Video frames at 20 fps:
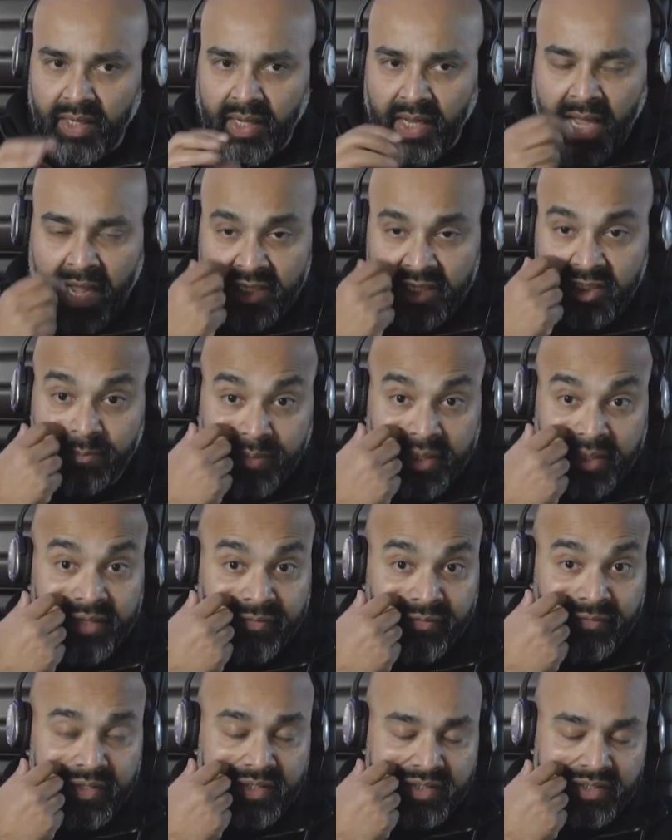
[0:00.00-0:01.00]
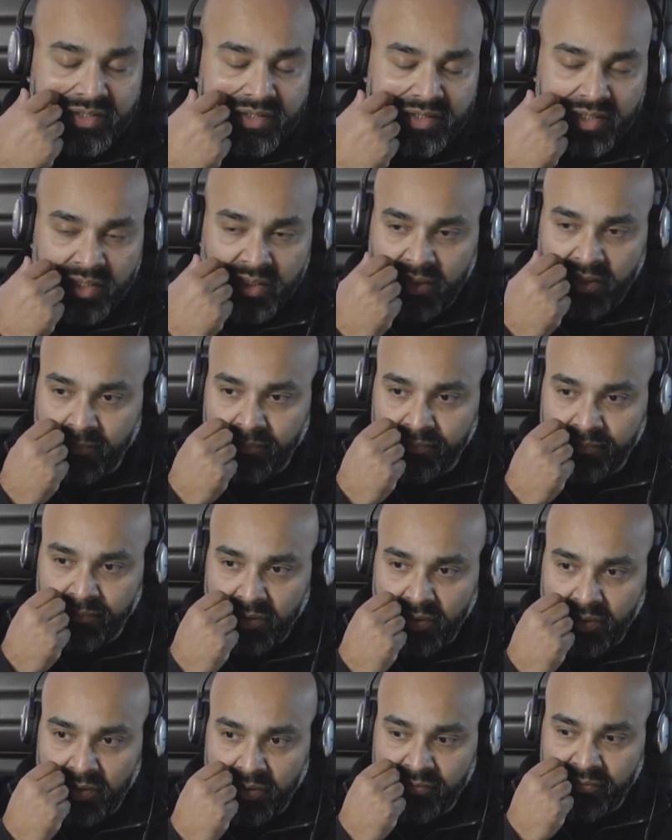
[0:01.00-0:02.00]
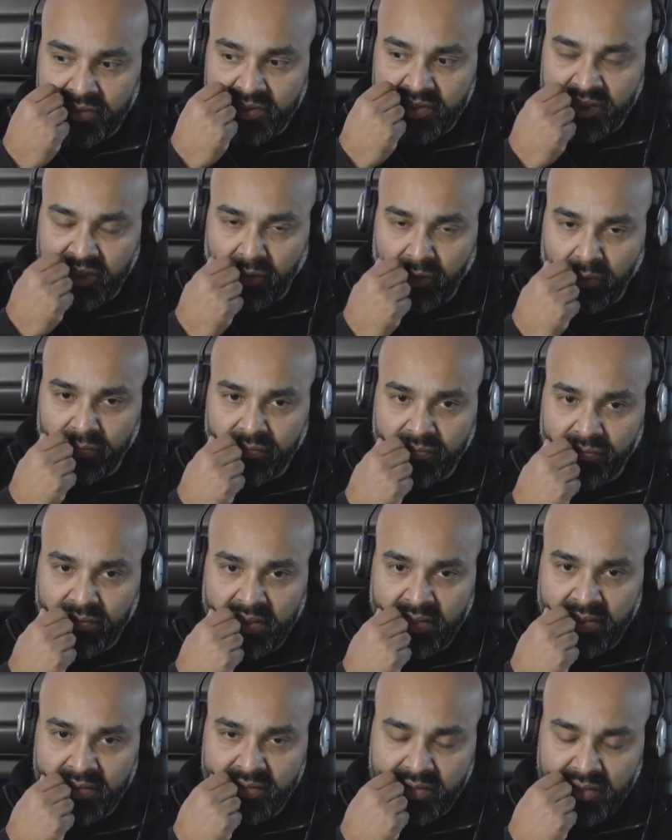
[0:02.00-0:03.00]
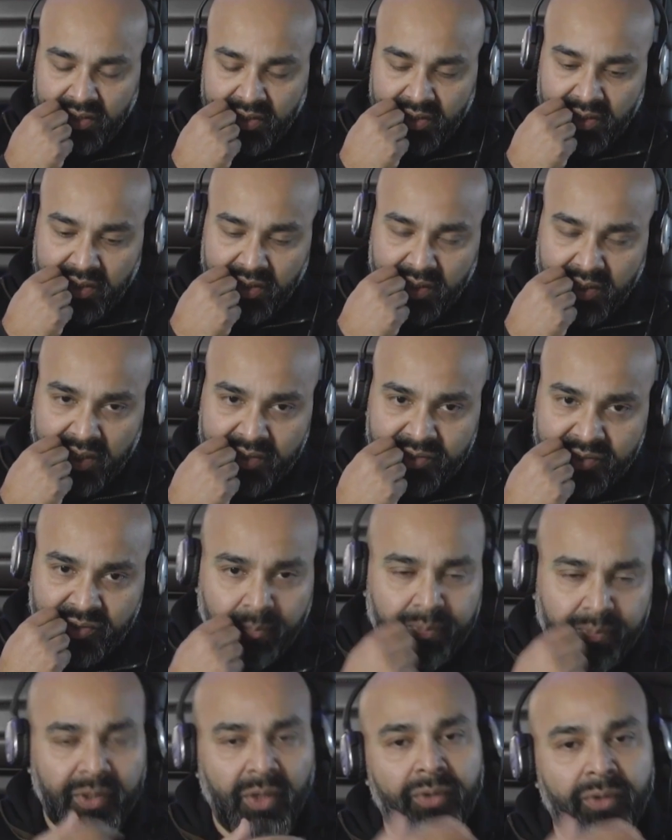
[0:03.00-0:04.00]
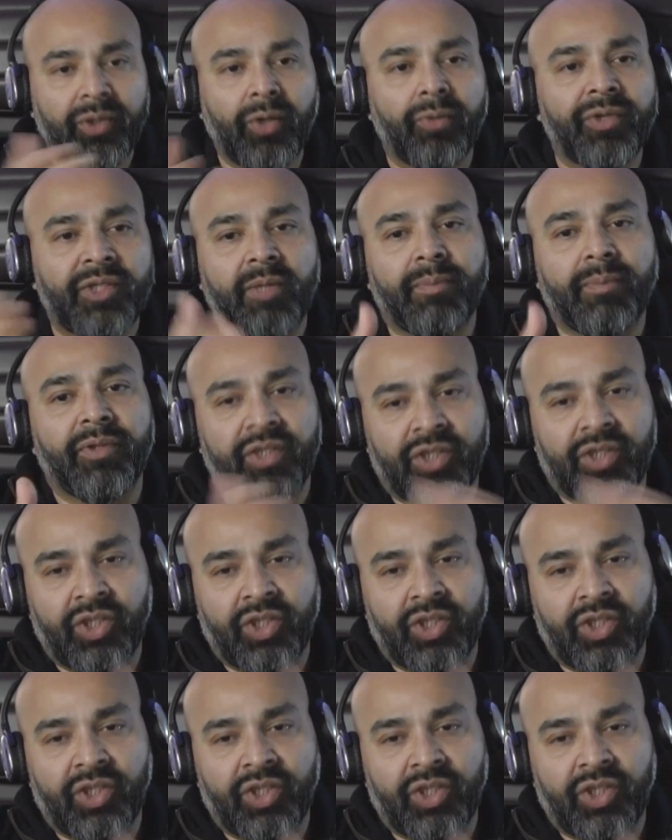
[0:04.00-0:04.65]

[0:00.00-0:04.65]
has benefits of itself, and so beyond ownership of the